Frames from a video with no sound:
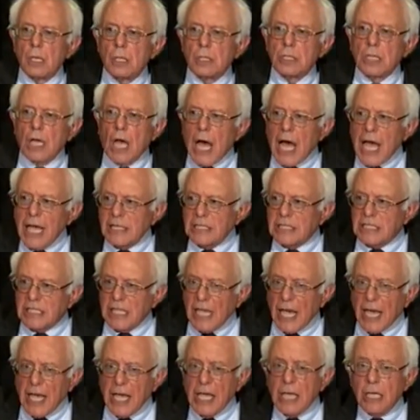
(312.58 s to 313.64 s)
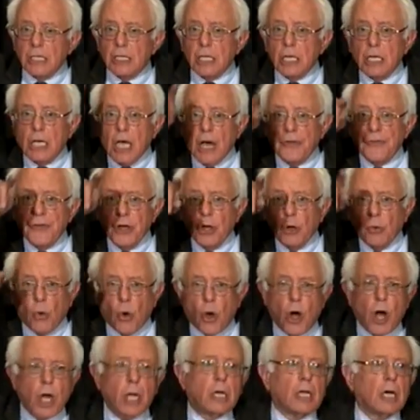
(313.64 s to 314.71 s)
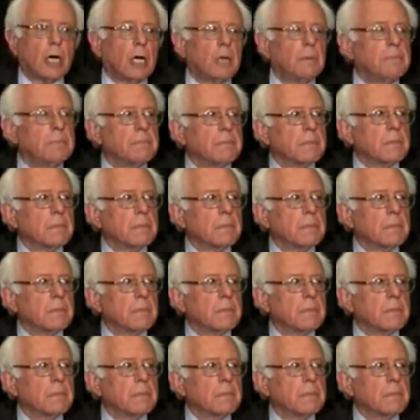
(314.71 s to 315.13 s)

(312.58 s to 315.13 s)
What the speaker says: So I say to Governor Walker